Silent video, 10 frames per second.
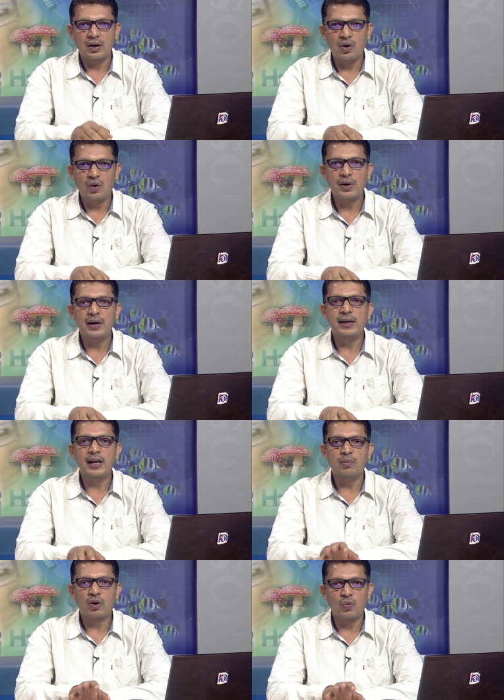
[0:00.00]
gone
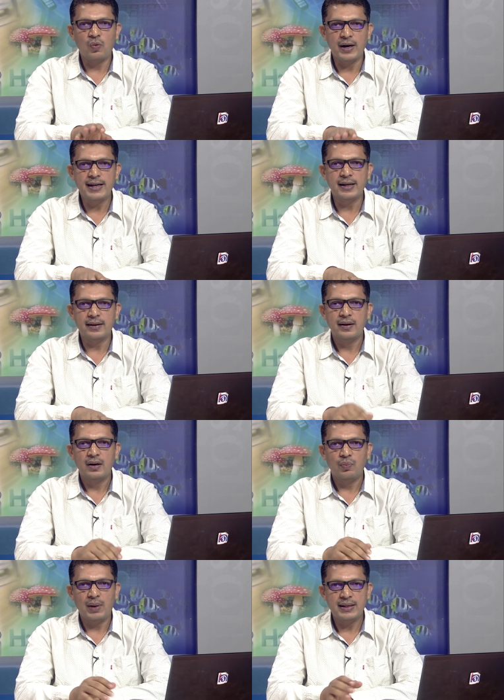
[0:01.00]
little more wider
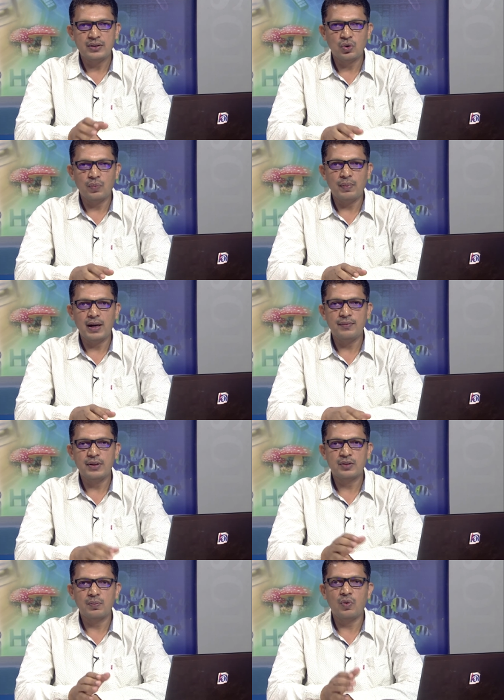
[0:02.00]
by, by
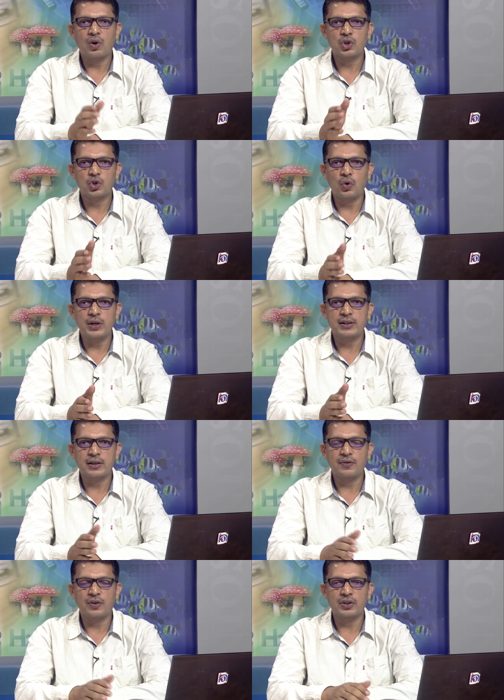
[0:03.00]
with more
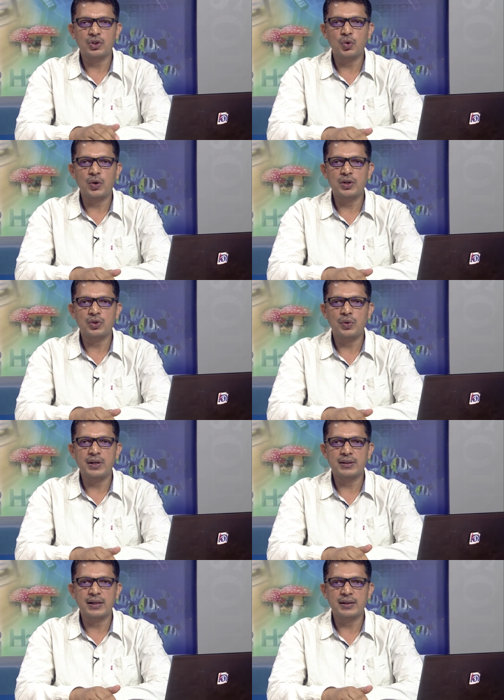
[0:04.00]
choices for the students to
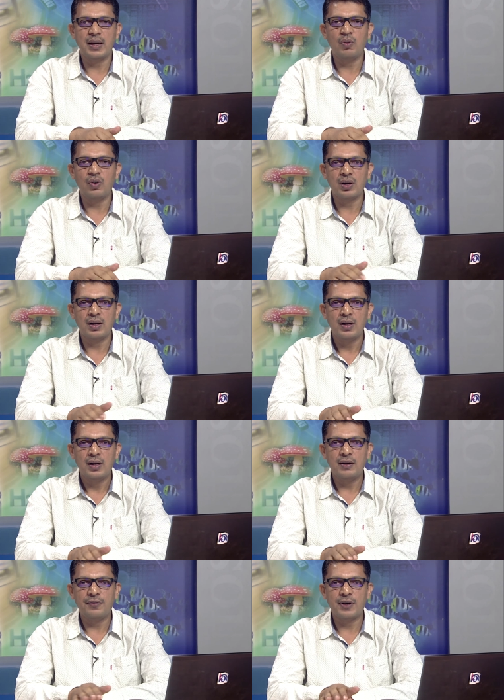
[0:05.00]
discuss about
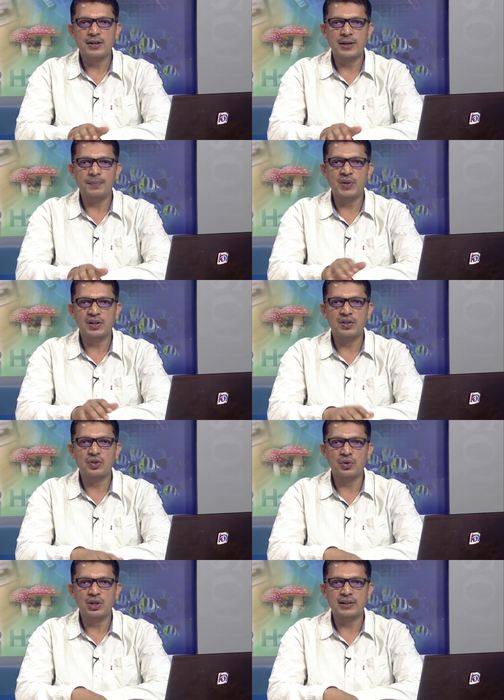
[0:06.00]
different subjects
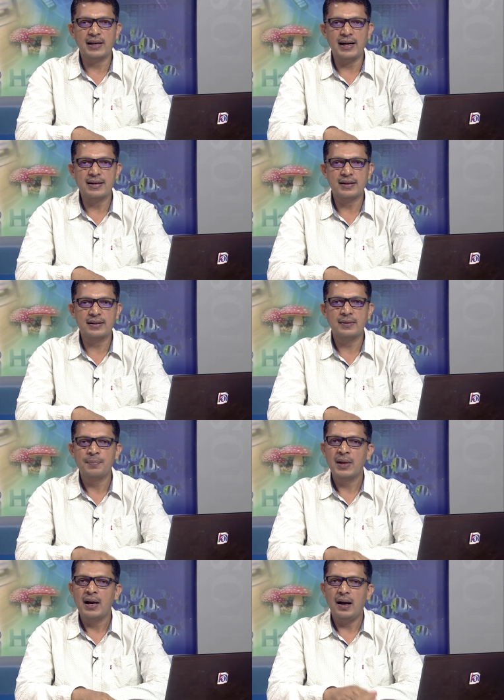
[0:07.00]
in social sciences.
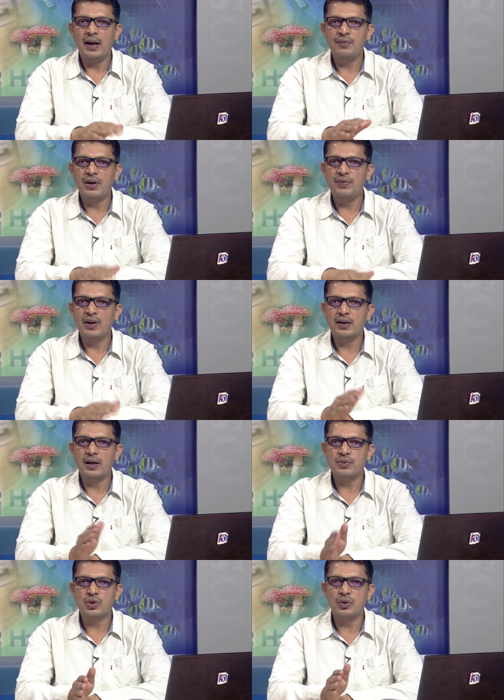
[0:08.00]
And when we
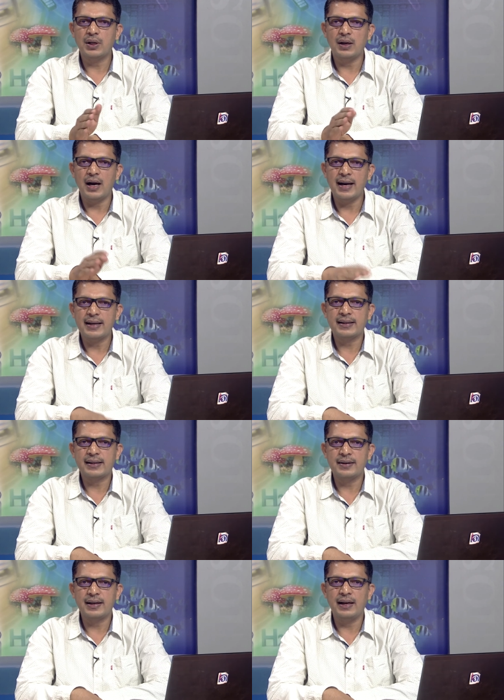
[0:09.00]
comes to the higher
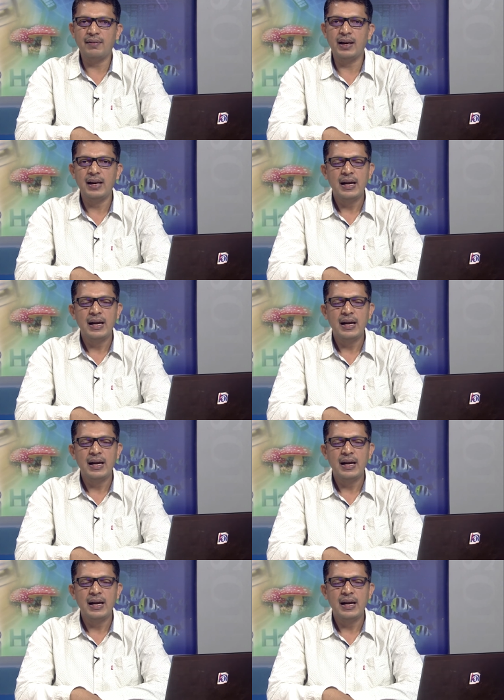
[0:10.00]
secondary level,